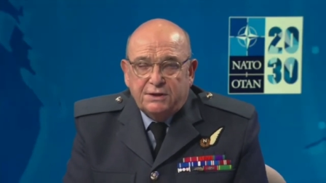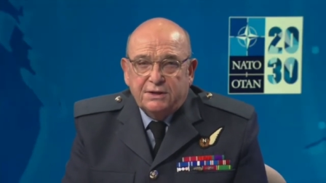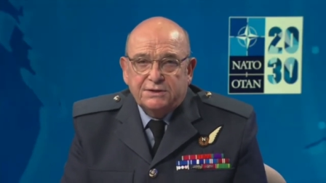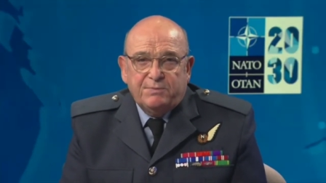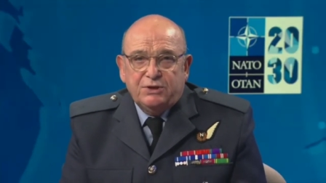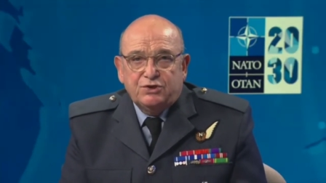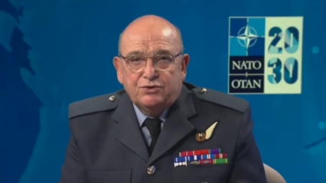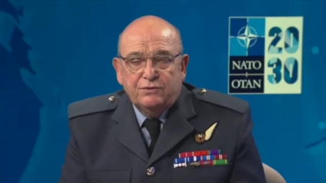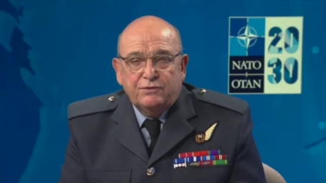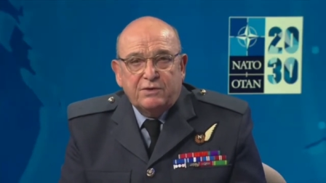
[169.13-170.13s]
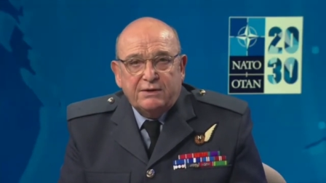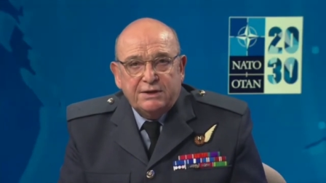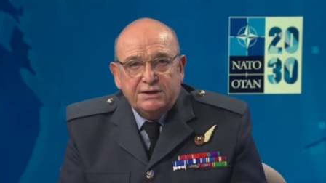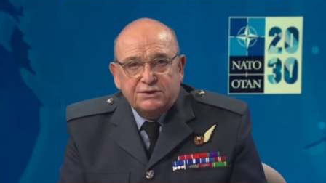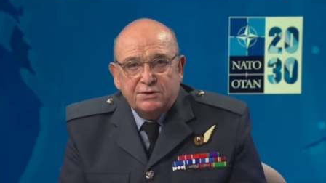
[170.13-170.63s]
Uh, that's been true throughout
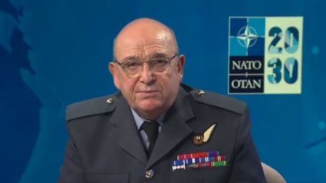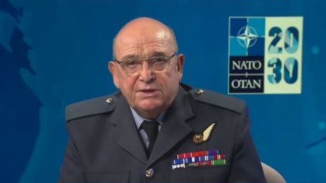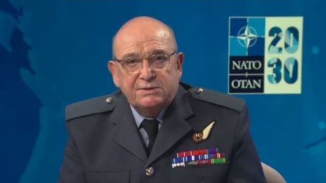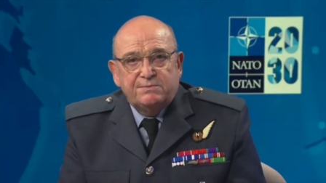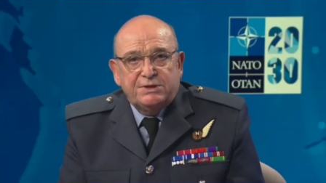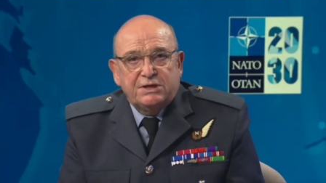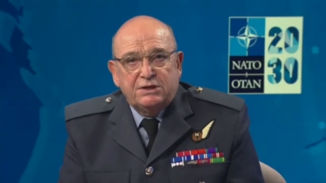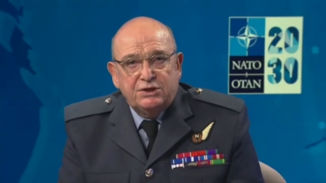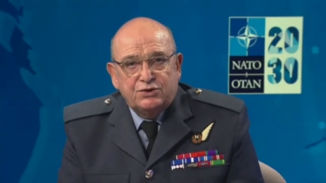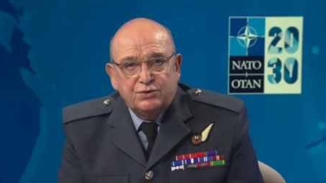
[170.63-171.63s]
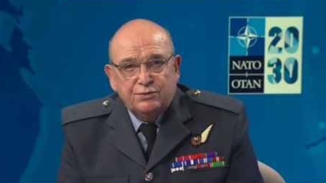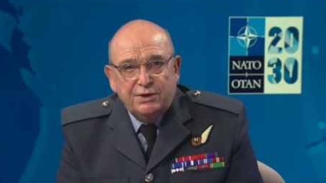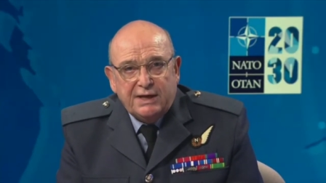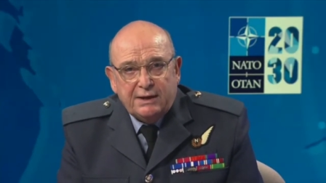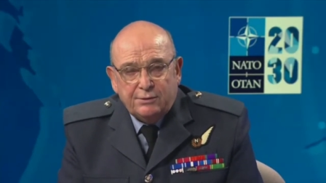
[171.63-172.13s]
history, but it's particularly true
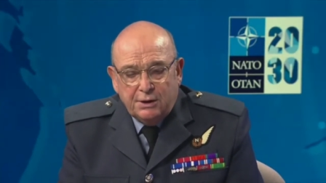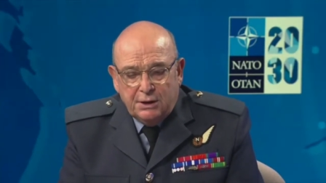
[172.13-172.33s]
now.